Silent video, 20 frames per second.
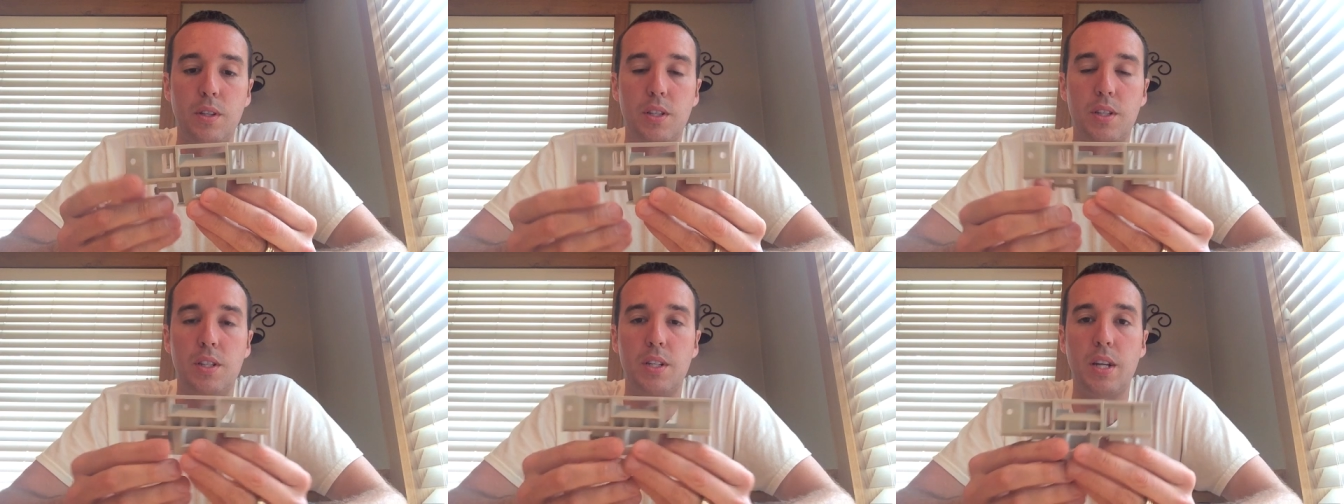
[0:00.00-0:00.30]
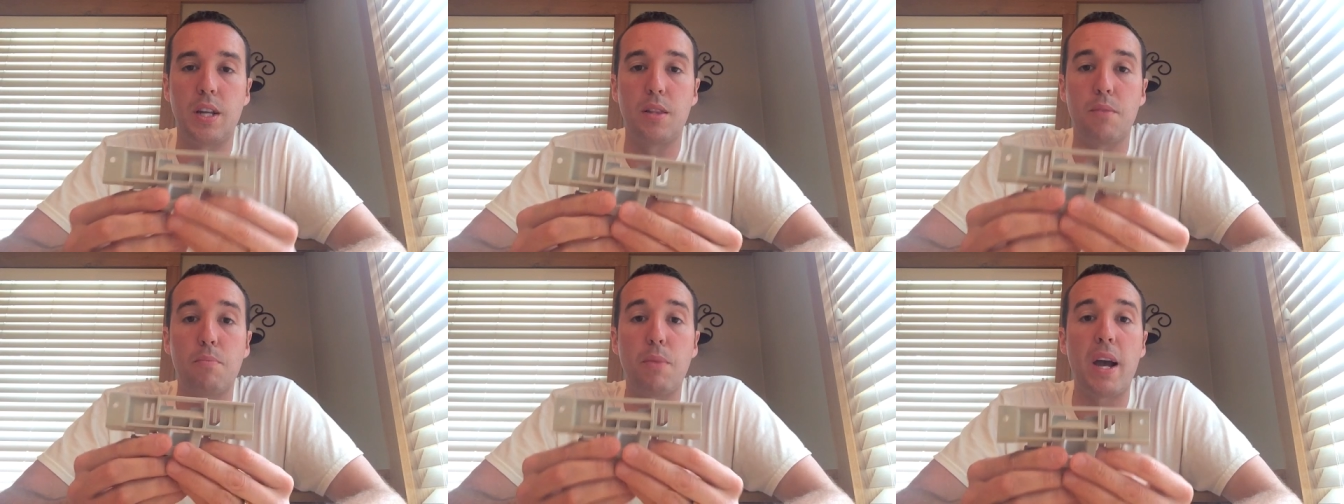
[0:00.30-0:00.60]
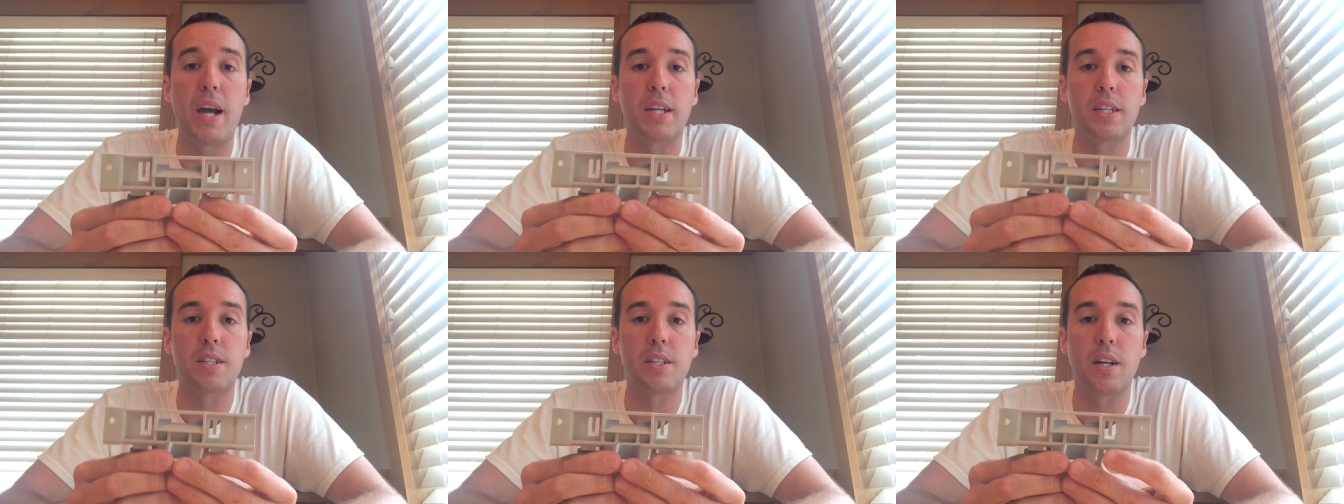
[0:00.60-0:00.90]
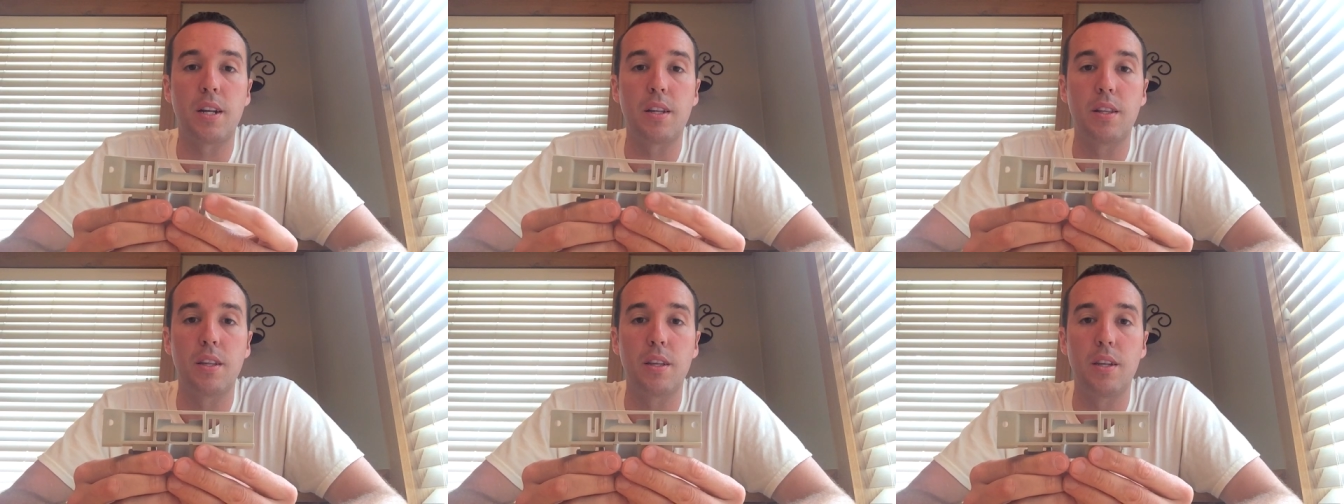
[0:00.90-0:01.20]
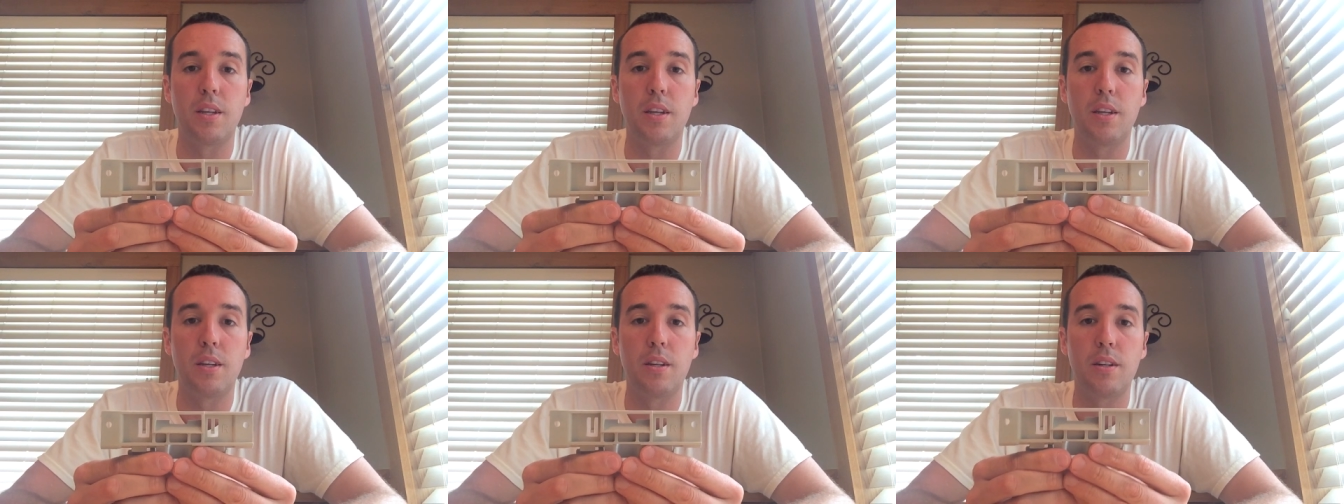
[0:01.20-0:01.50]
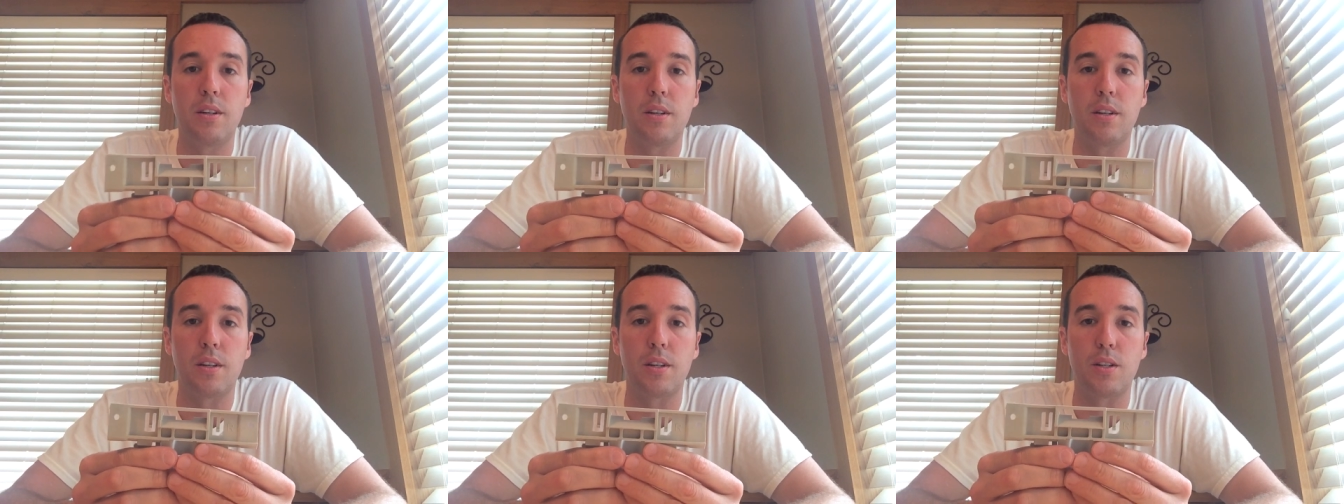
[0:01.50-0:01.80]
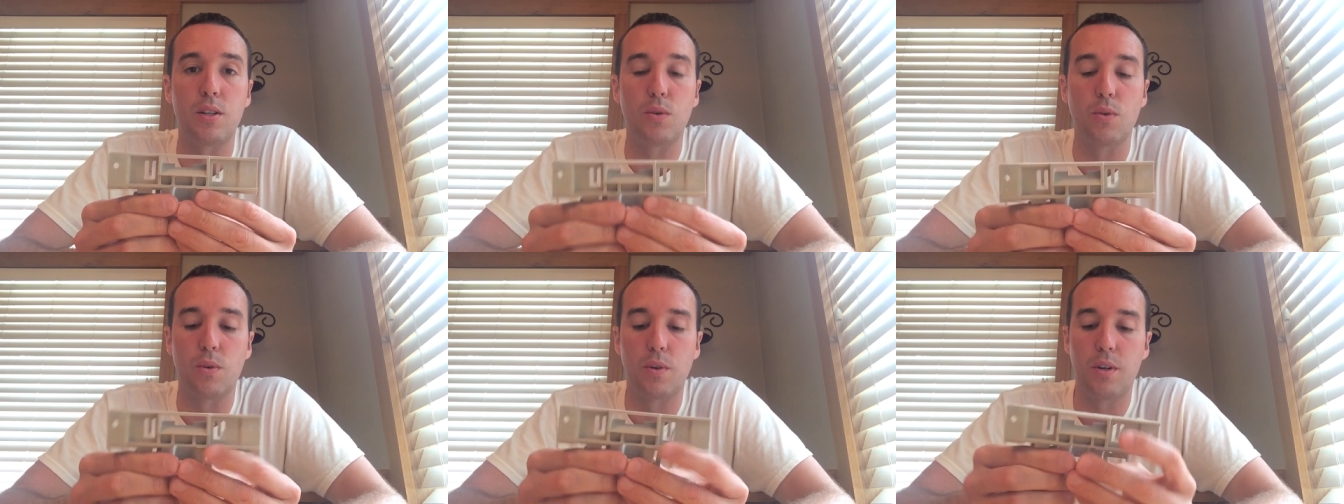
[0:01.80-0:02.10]
this is on the back side of the uh,
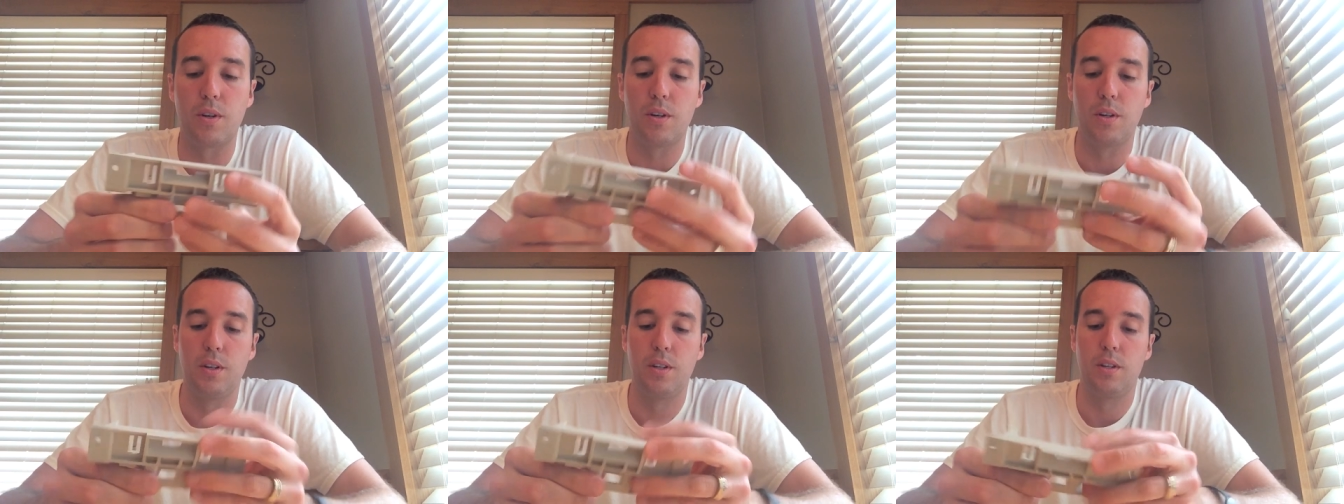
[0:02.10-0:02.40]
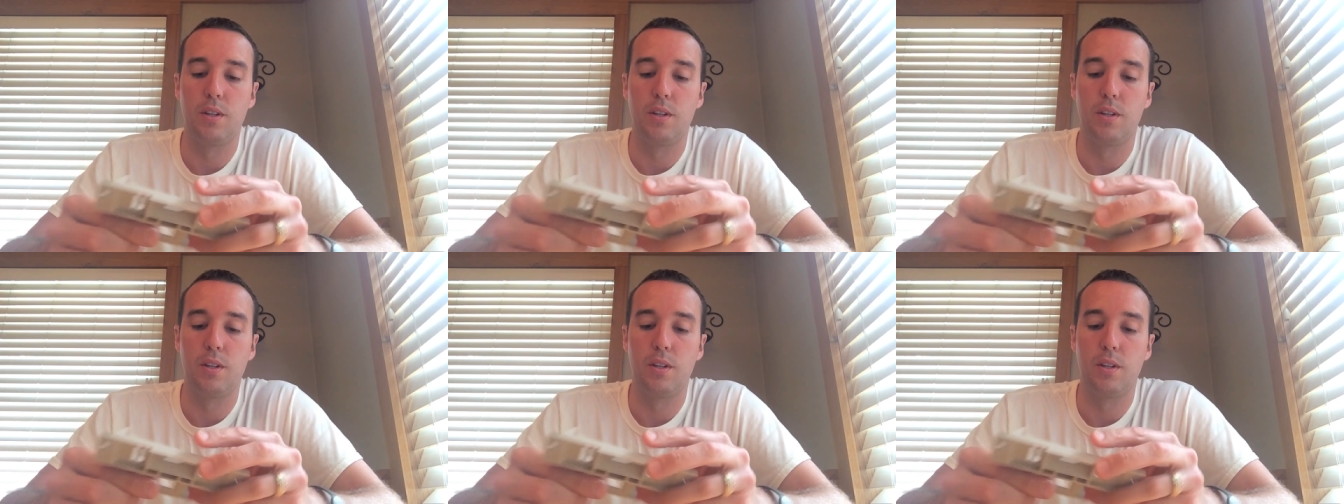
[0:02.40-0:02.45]
door.